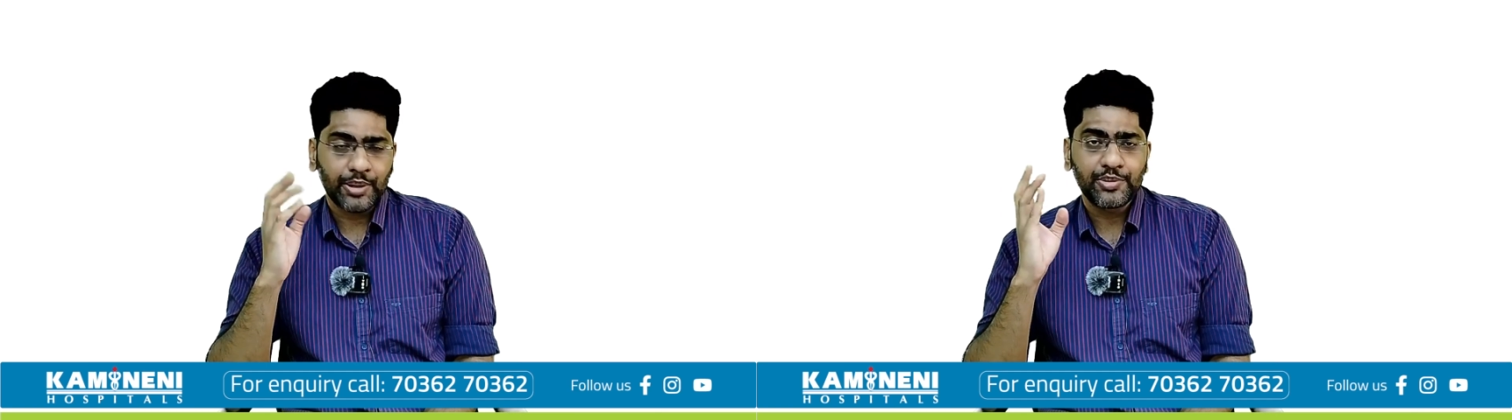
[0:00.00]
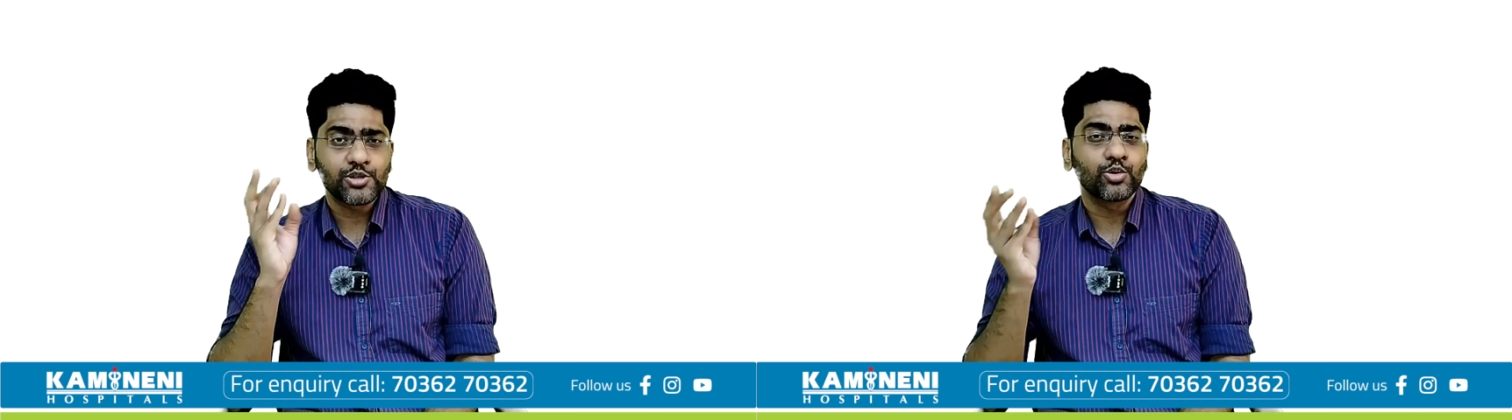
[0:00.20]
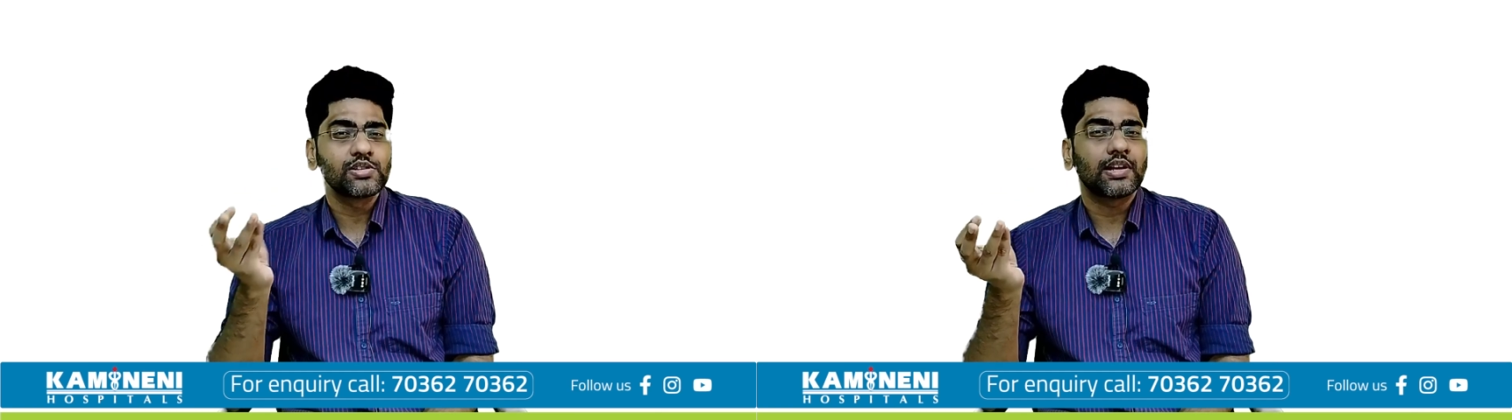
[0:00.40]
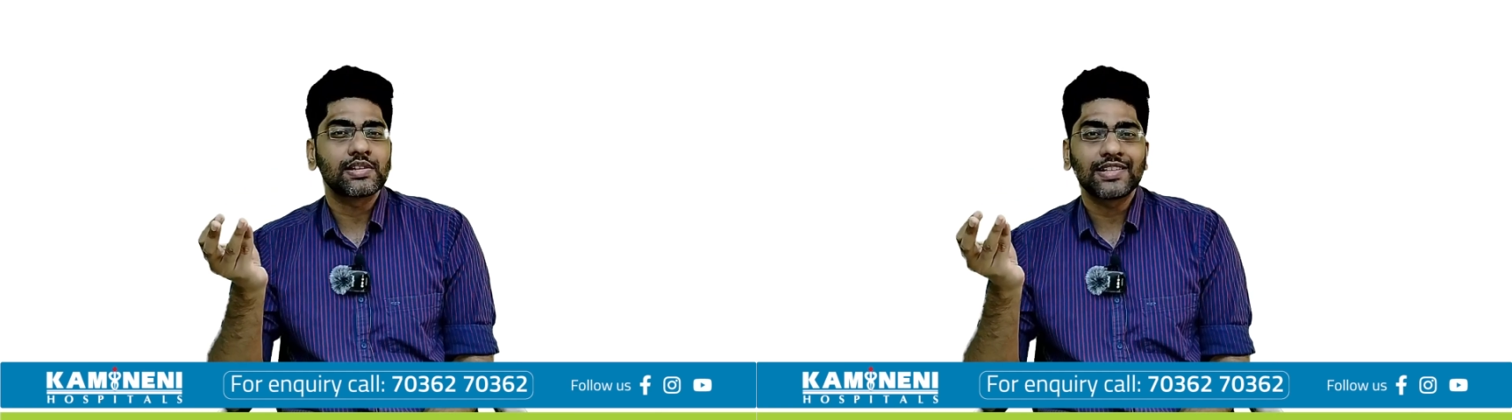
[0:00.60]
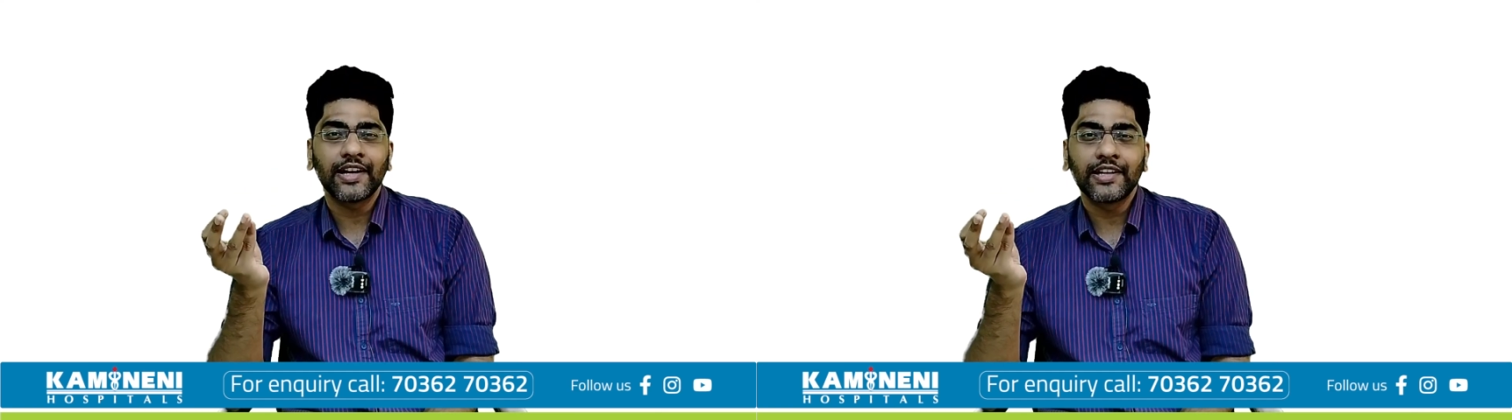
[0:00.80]
might be social
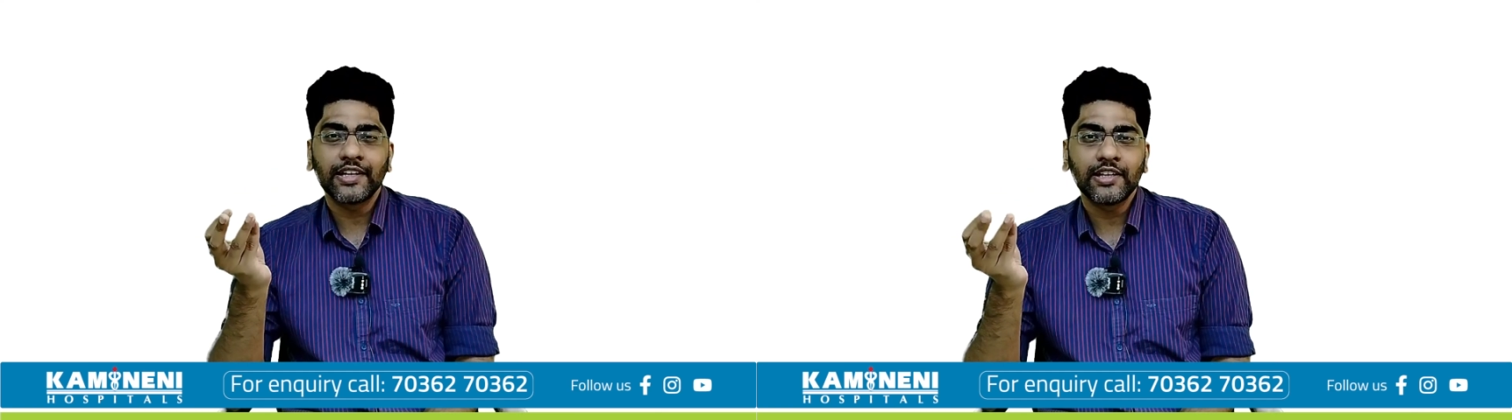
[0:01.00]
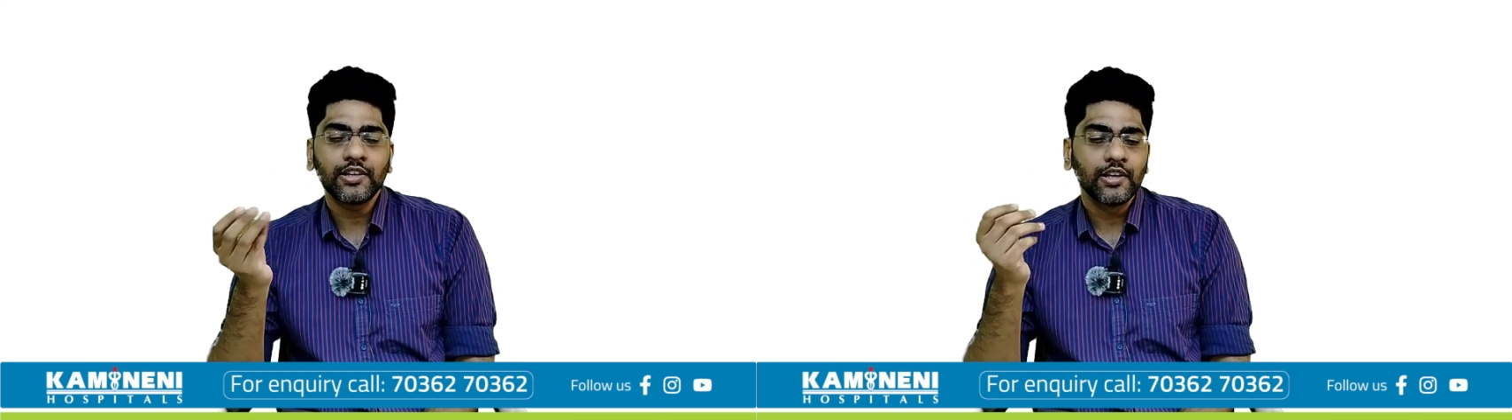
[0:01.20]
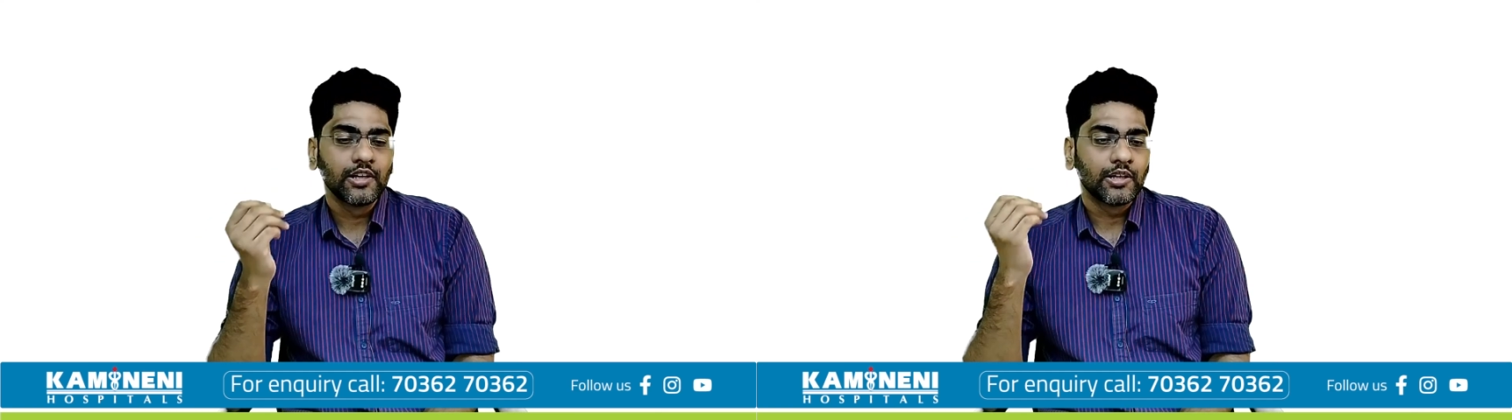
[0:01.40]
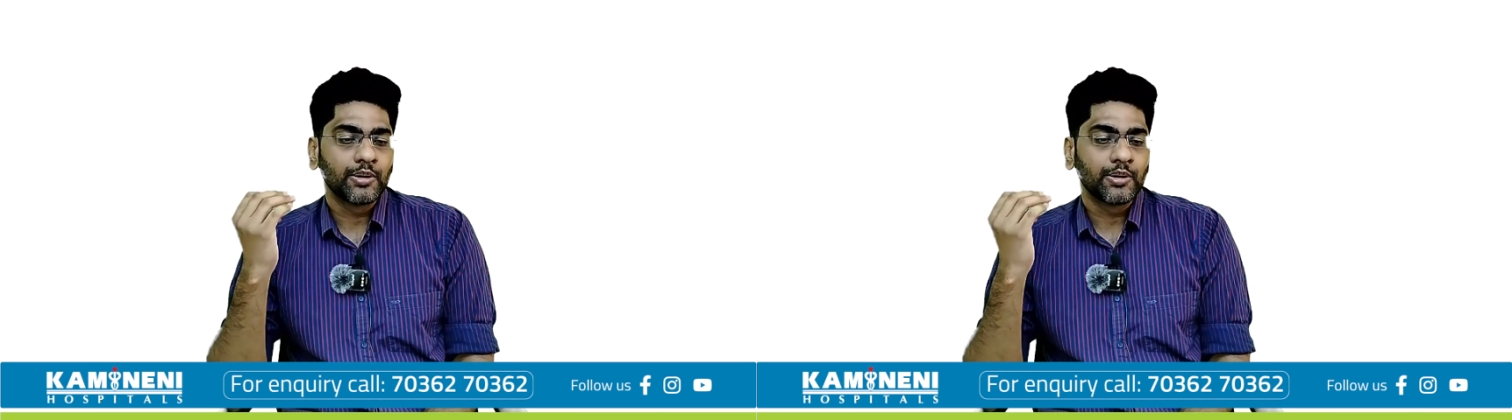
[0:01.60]
anxiety,